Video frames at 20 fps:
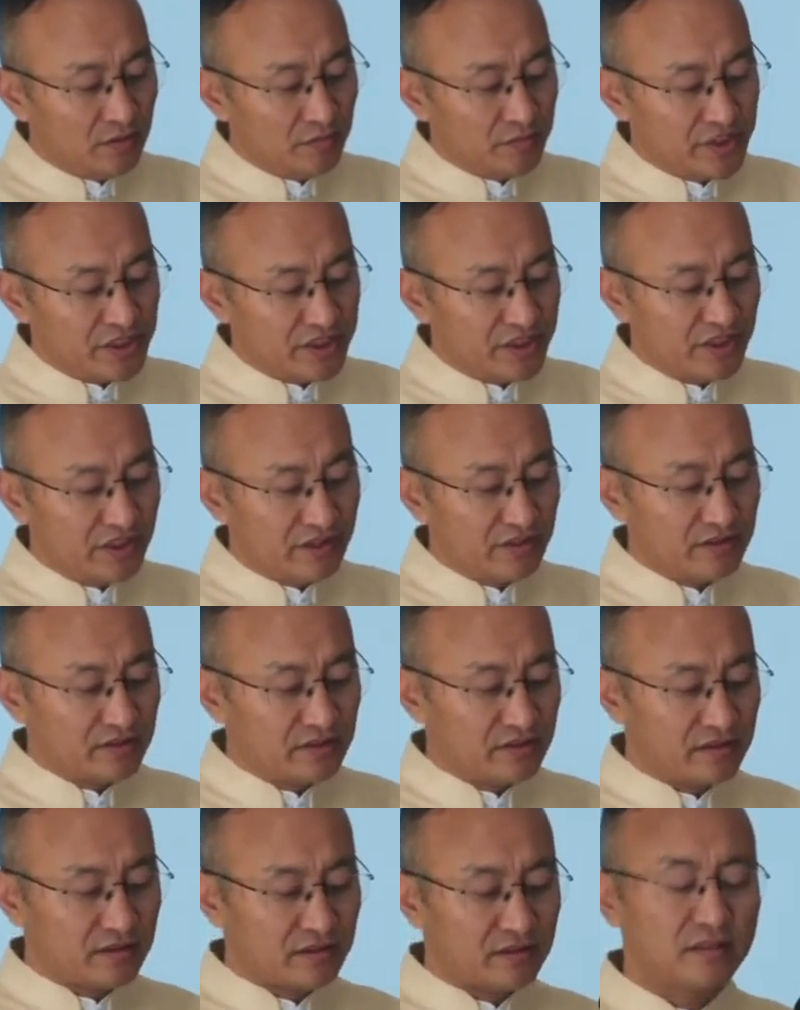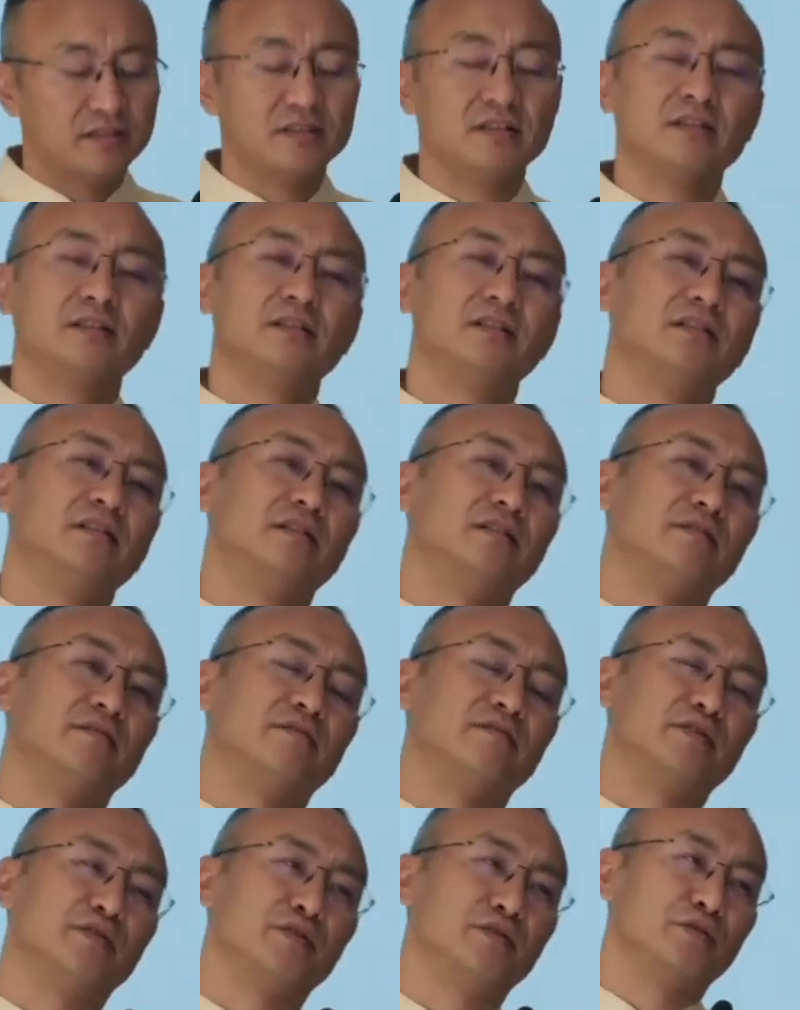meetings,
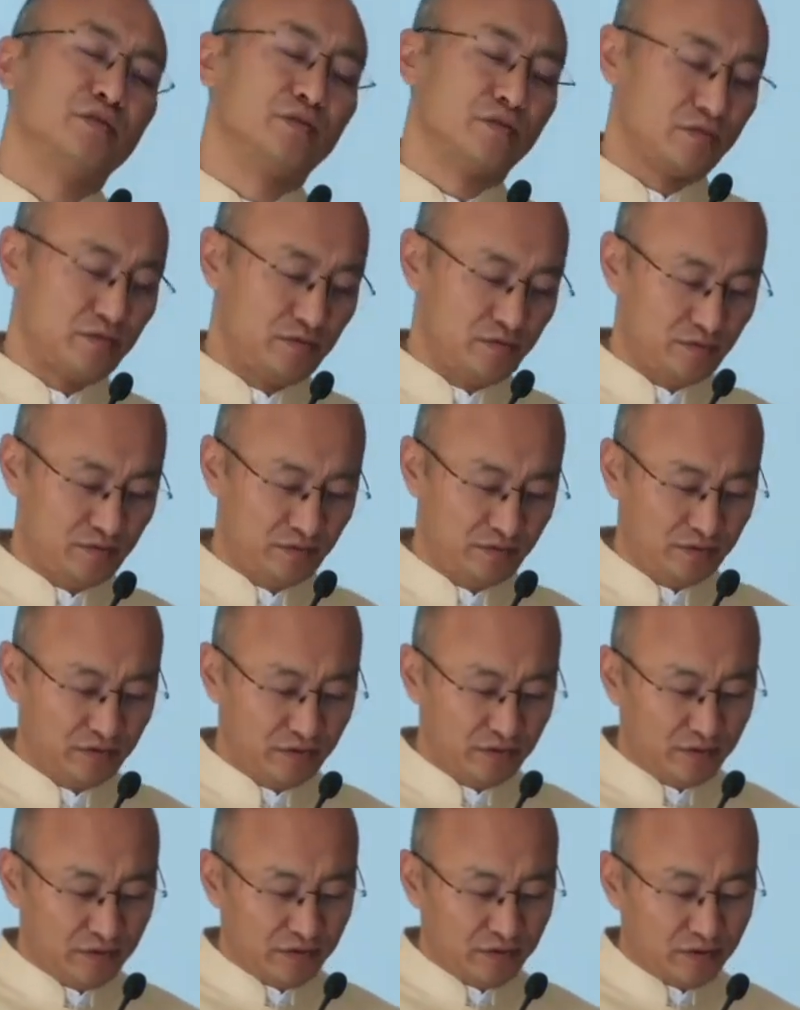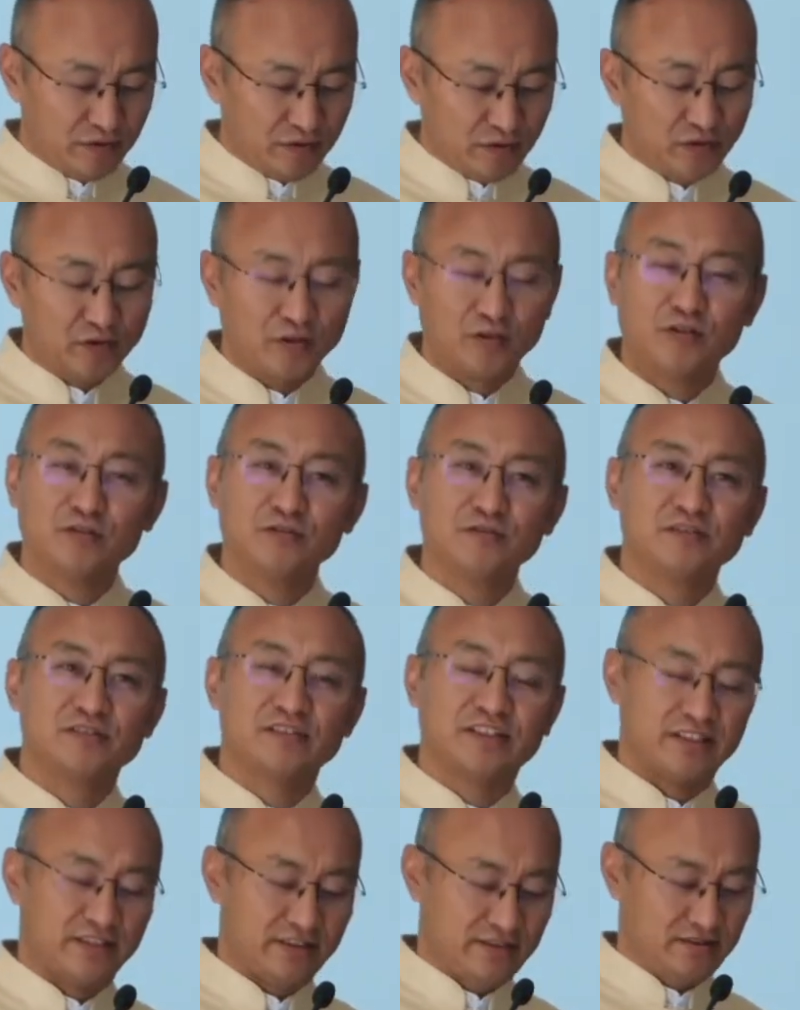video
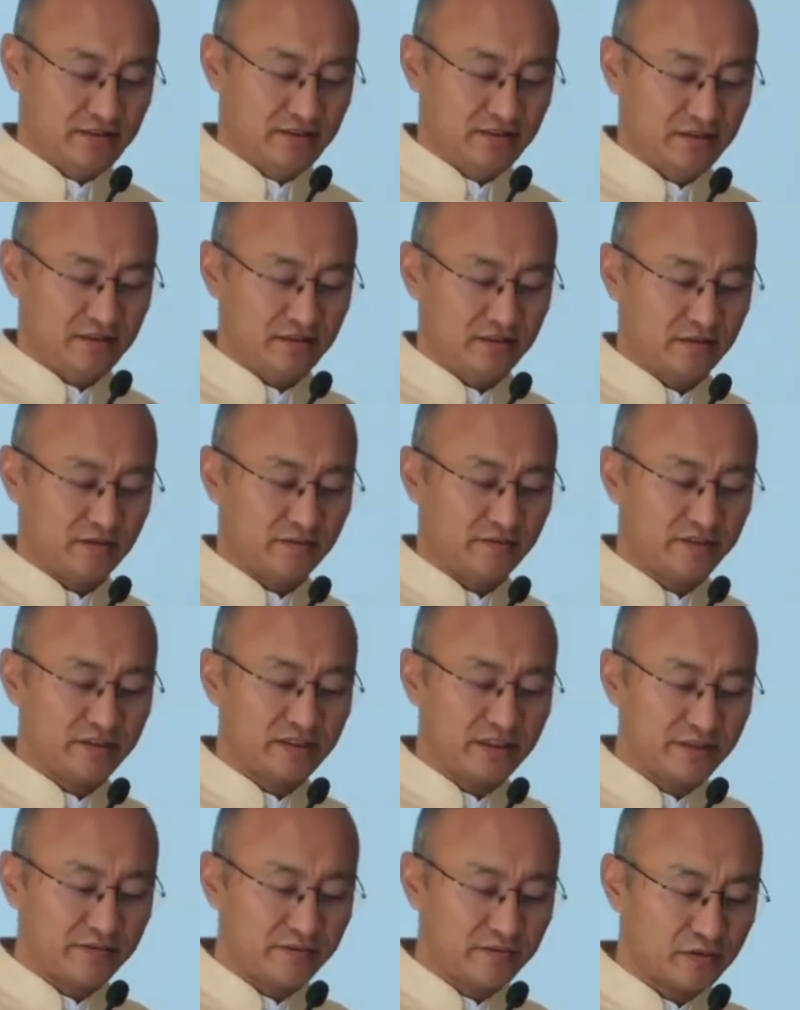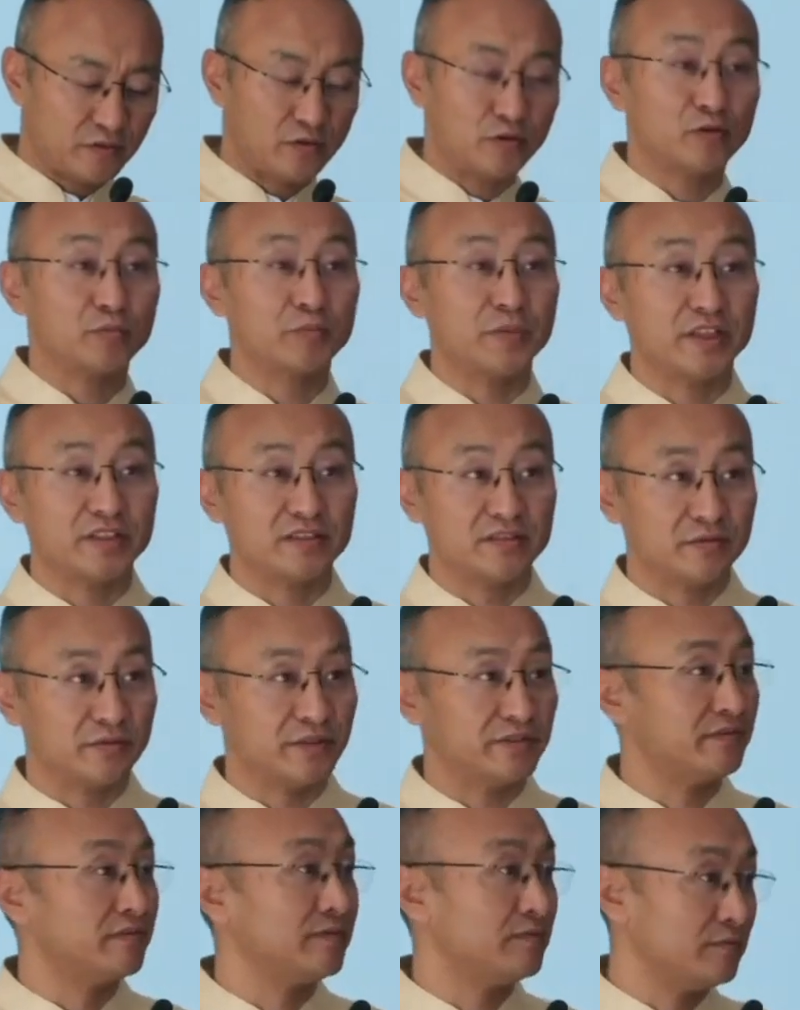calls, and obviously for all parents, we
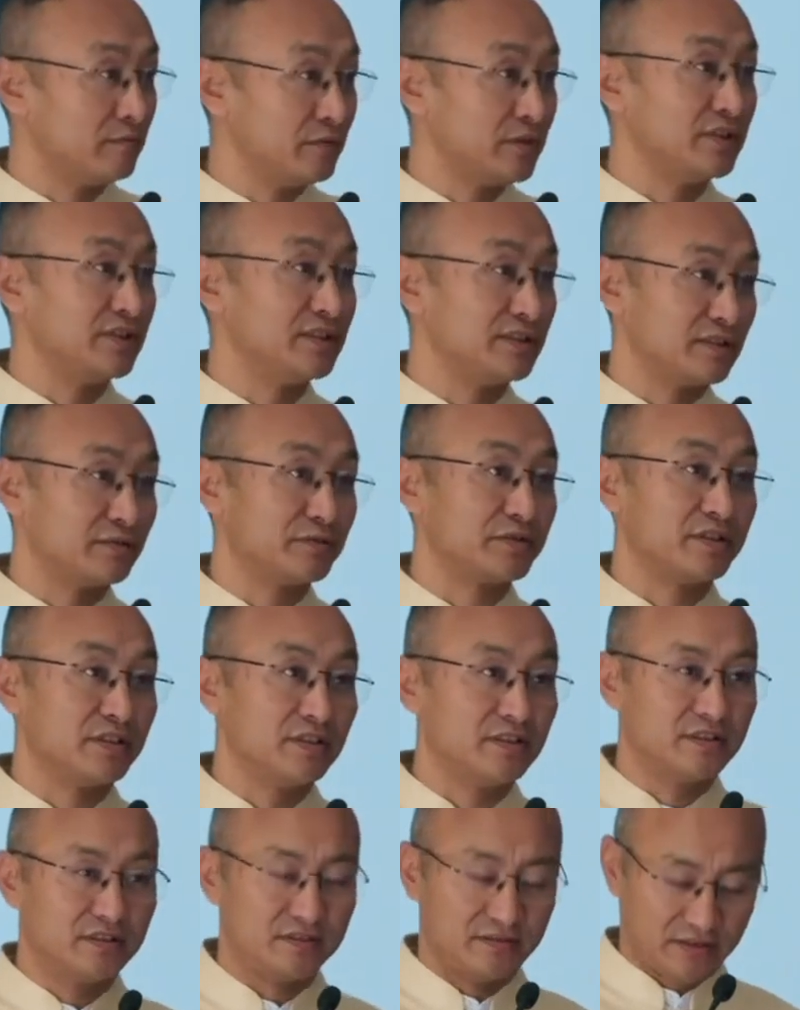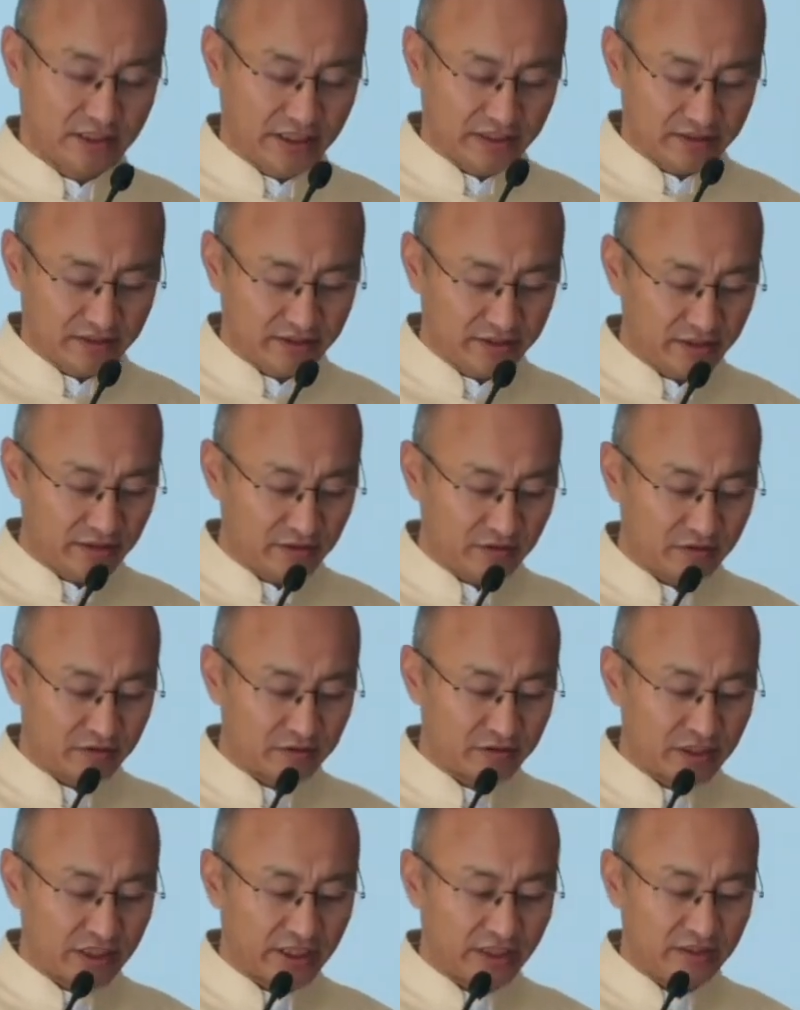have witnessed our children attending
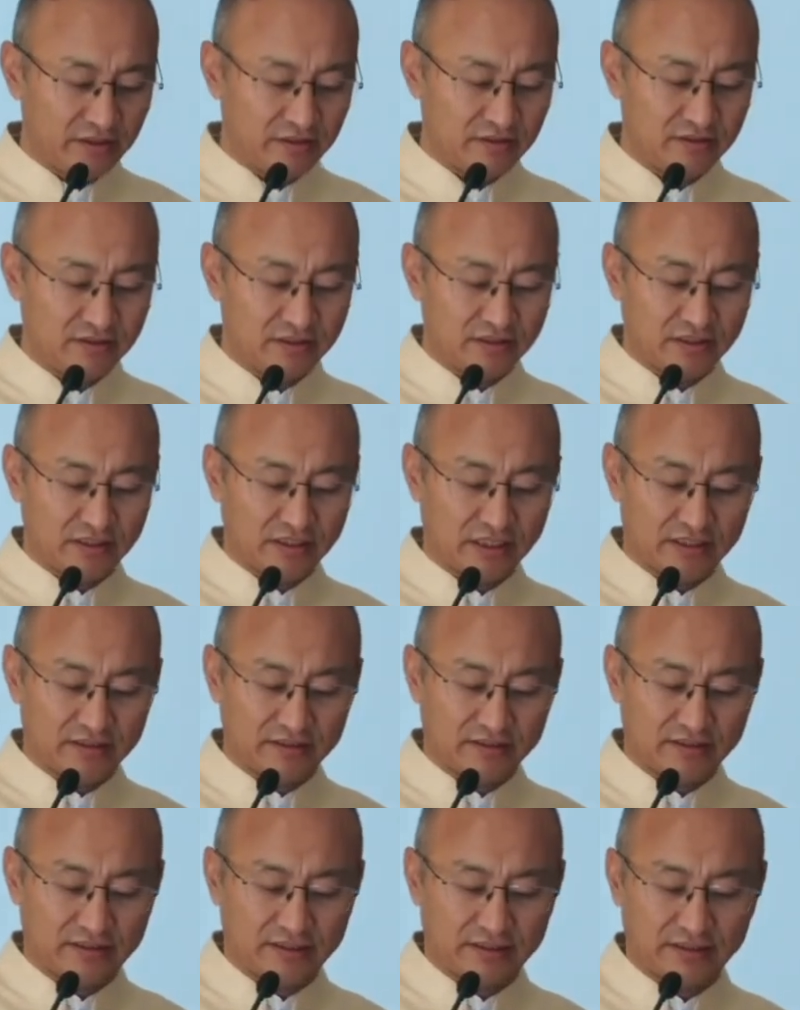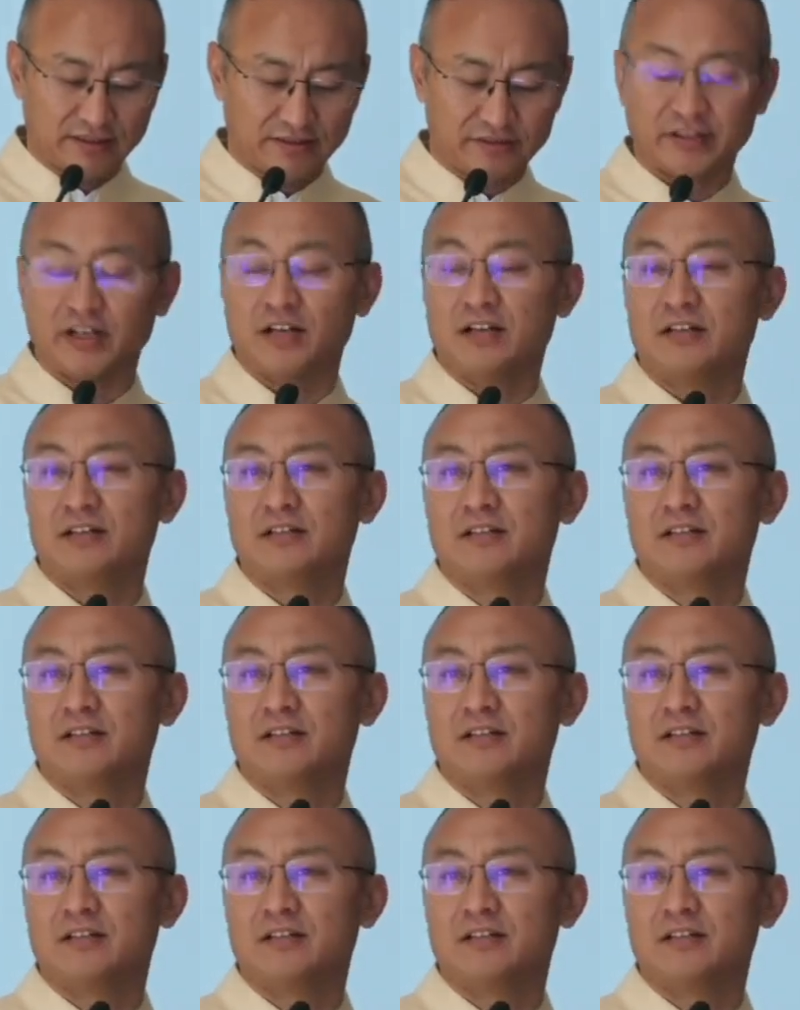online classes, etc.